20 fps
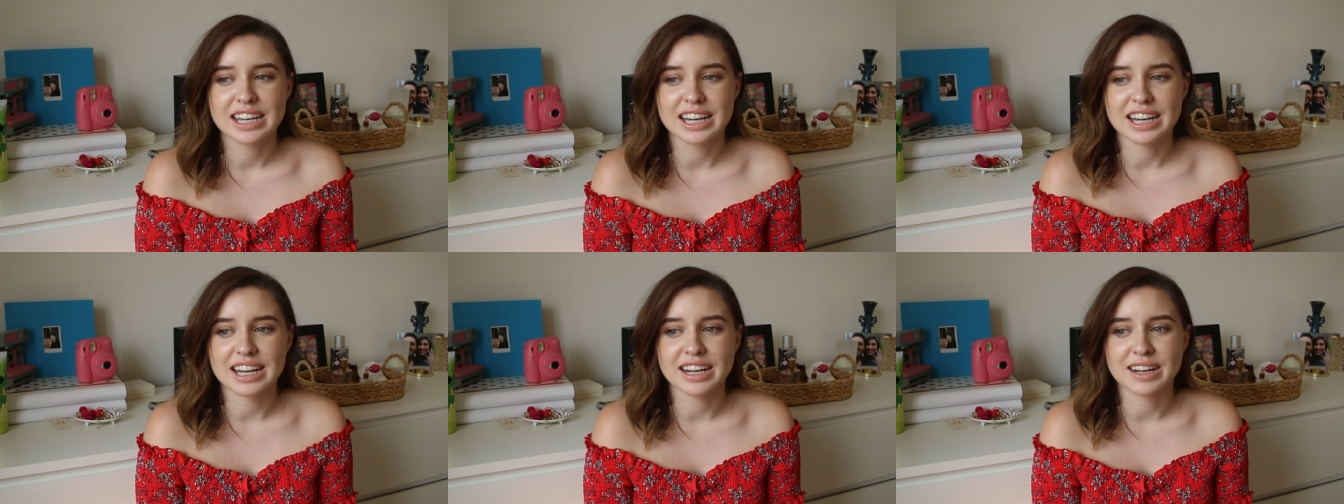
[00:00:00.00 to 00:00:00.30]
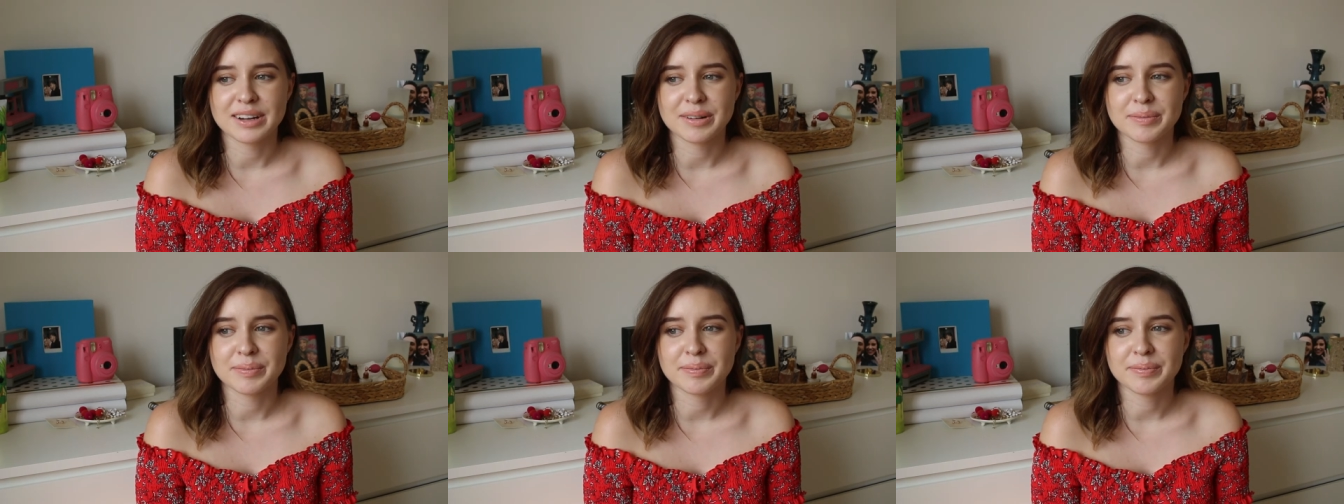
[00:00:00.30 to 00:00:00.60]

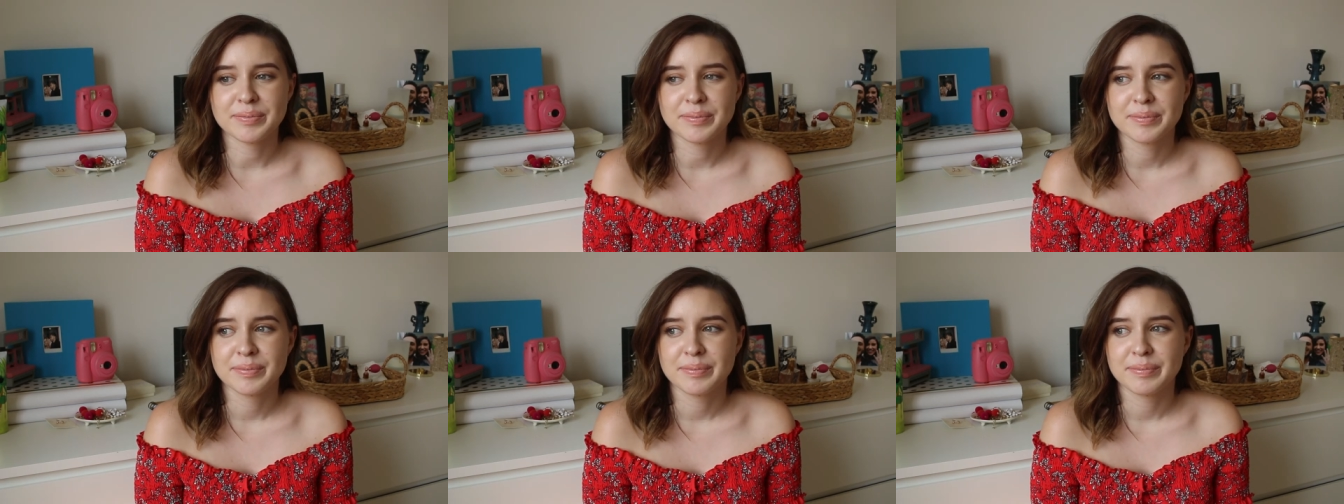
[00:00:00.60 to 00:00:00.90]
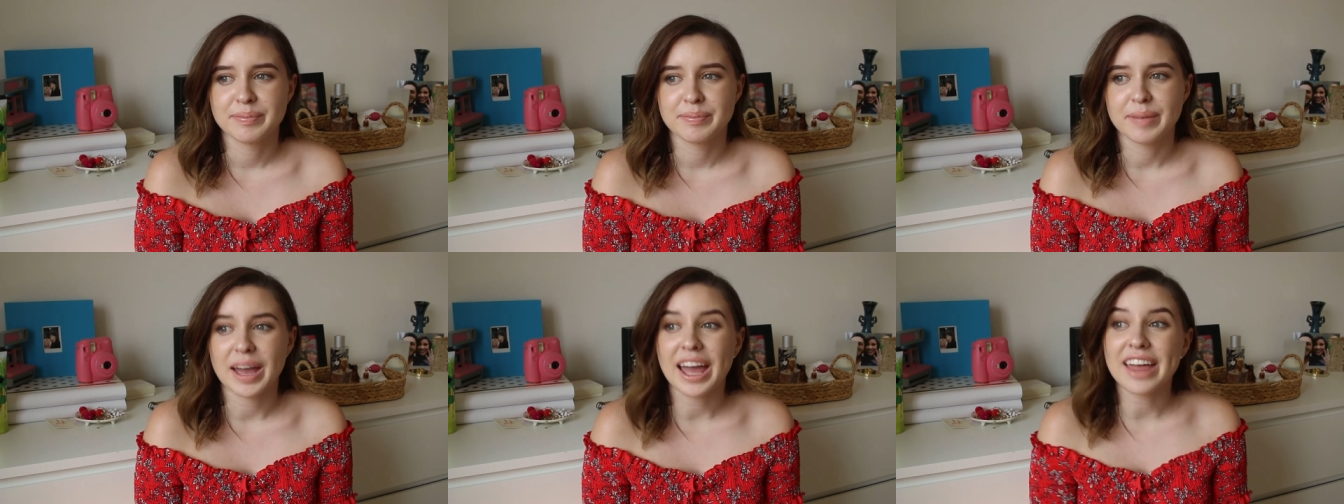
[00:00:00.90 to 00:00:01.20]

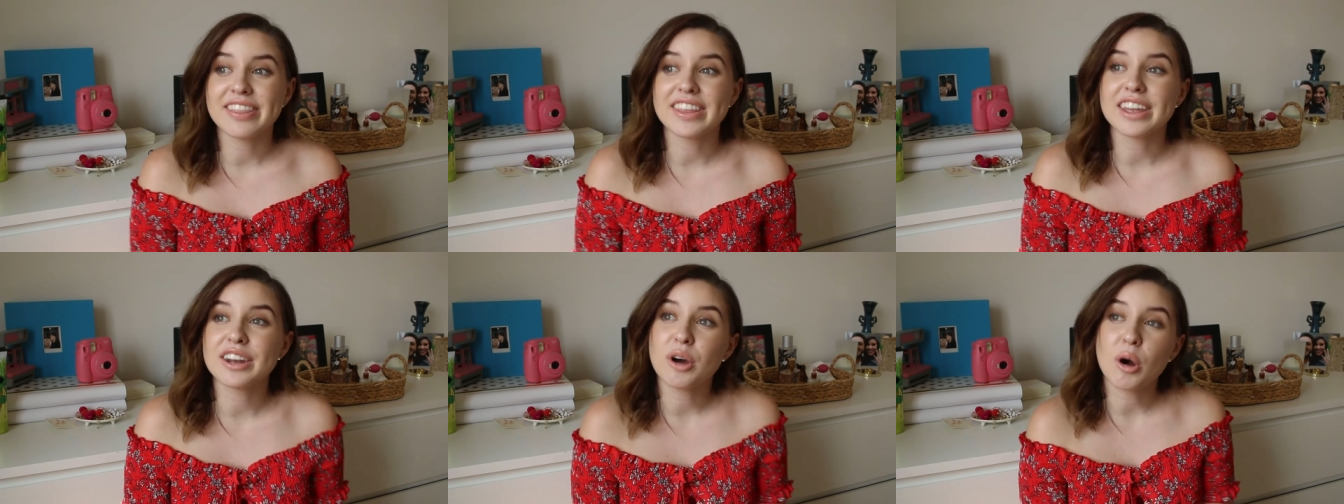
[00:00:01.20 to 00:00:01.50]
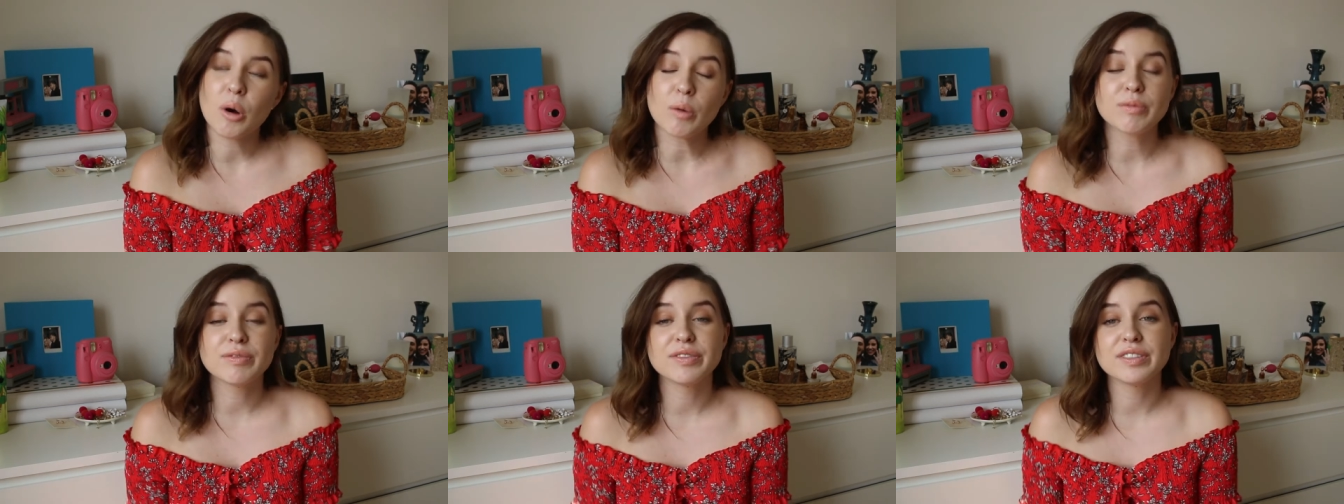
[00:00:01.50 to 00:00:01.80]
and then
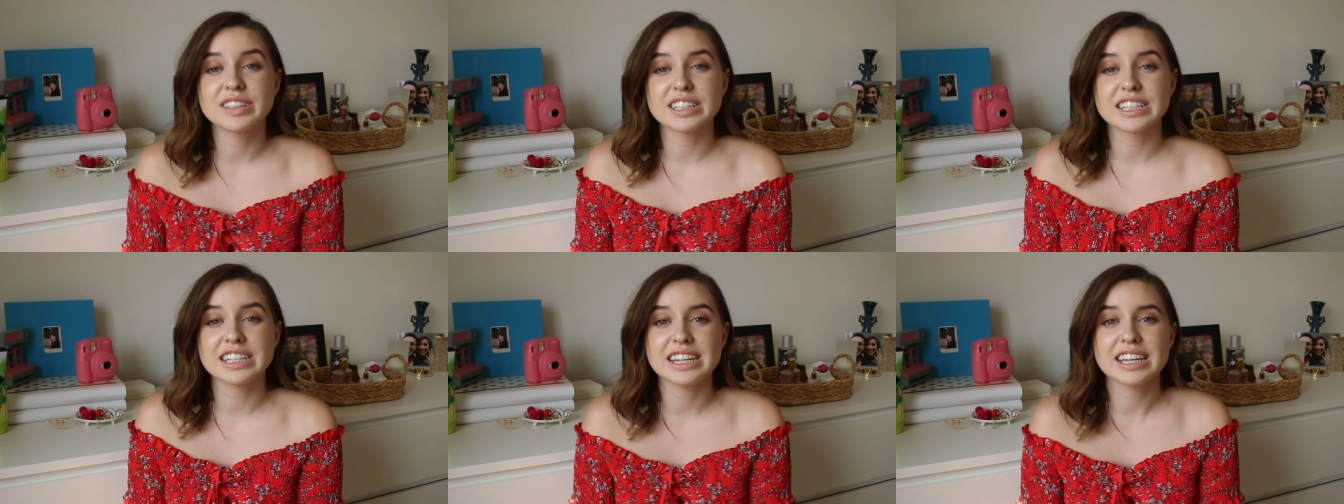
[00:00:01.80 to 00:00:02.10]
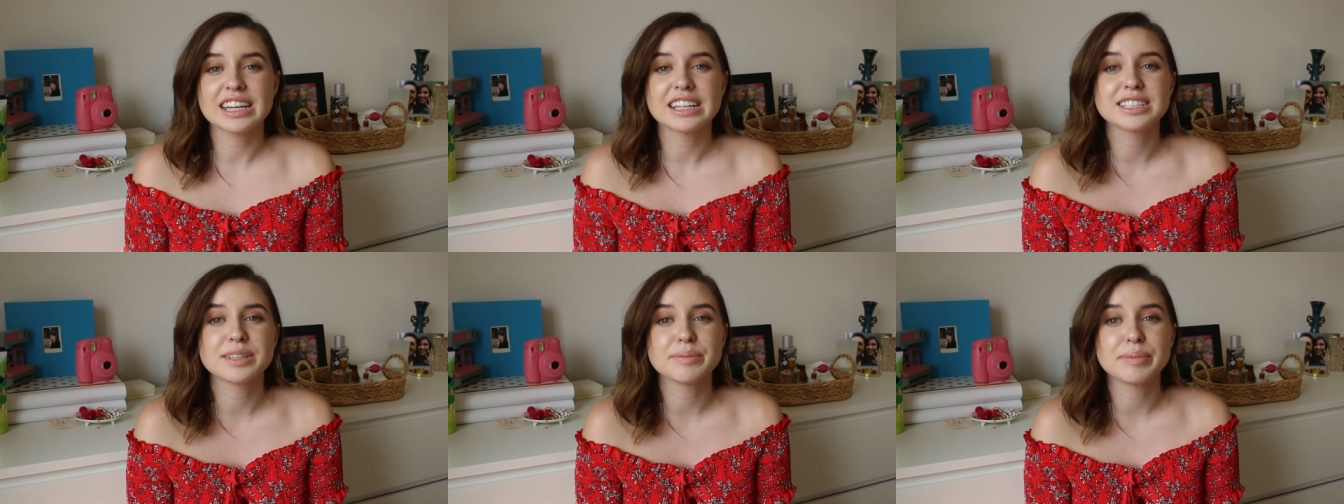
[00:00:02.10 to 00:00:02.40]

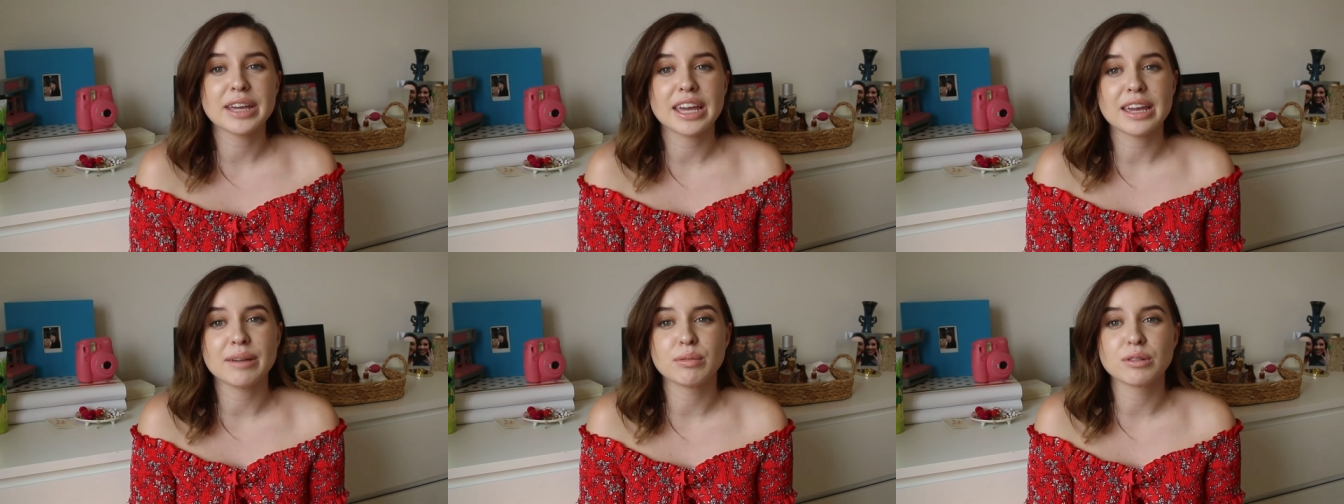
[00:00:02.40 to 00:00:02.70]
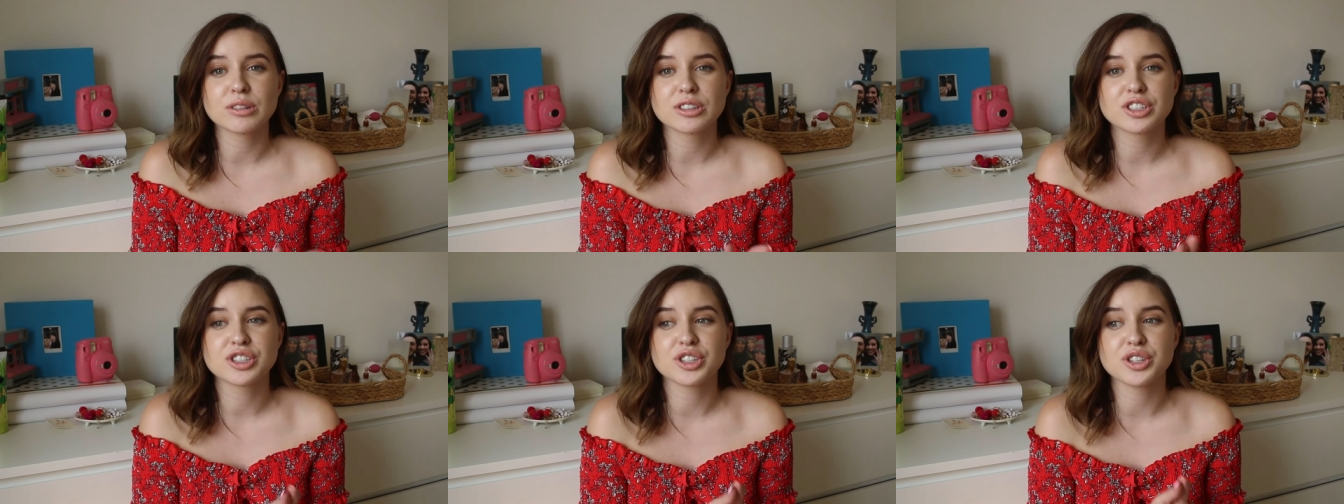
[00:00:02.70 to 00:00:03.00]
hopefully to be
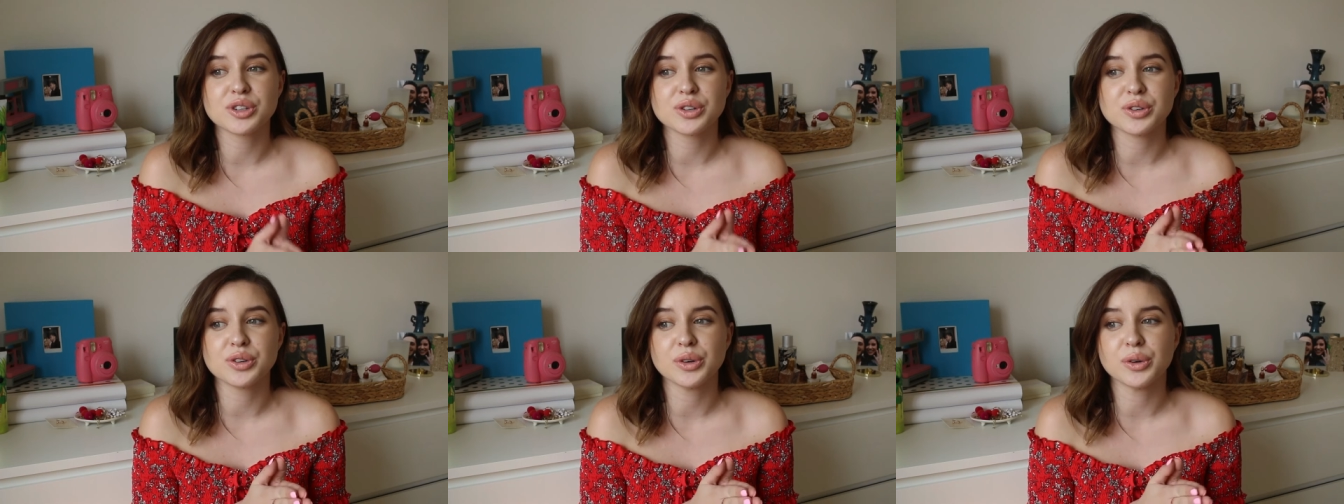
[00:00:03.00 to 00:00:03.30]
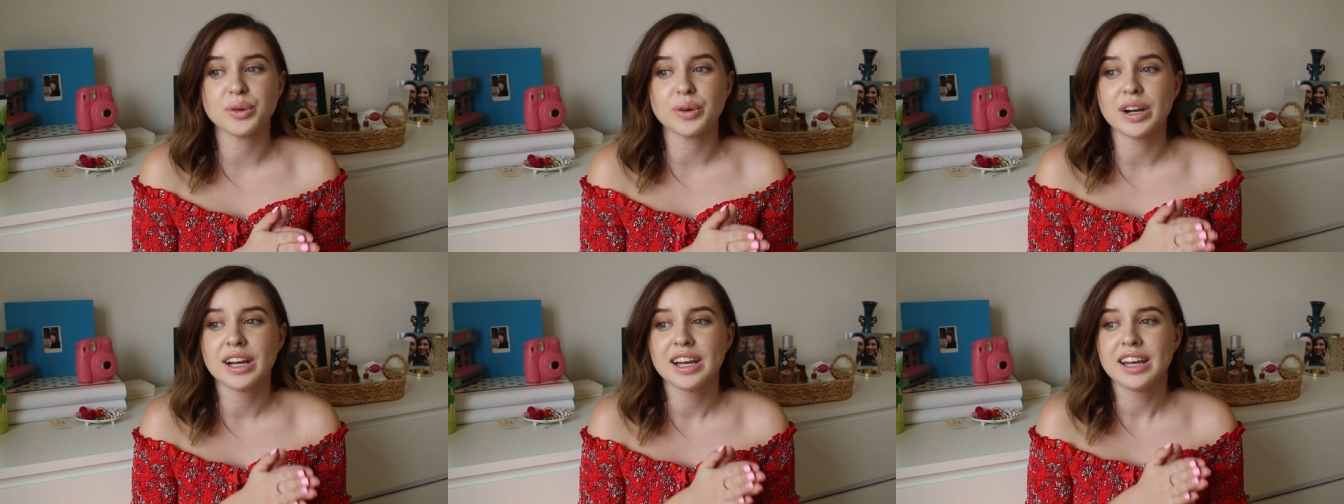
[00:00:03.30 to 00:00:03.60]
able
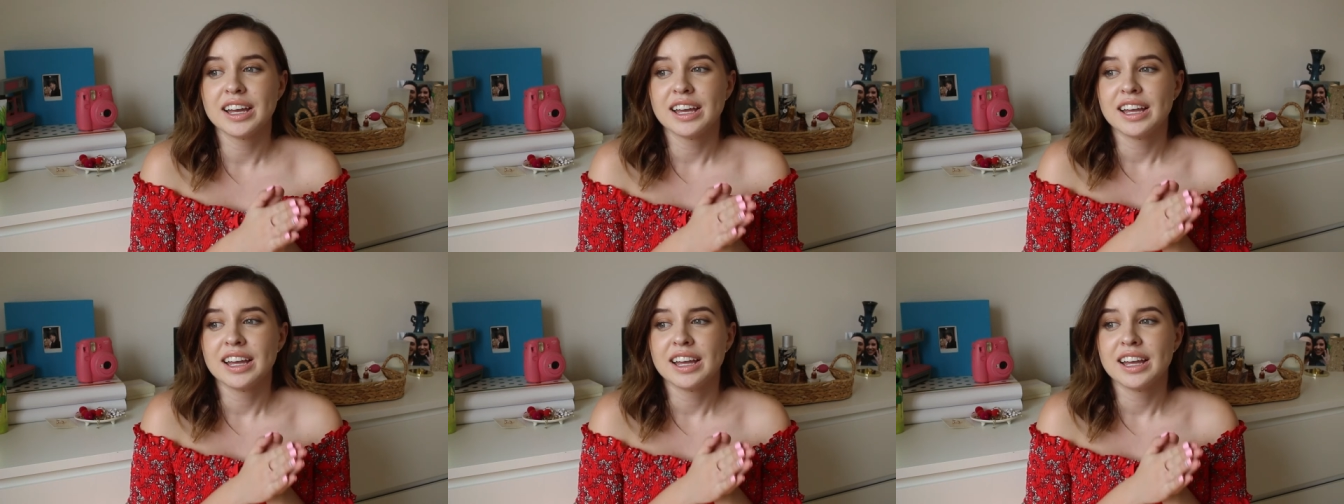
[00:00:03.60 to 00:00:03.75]
to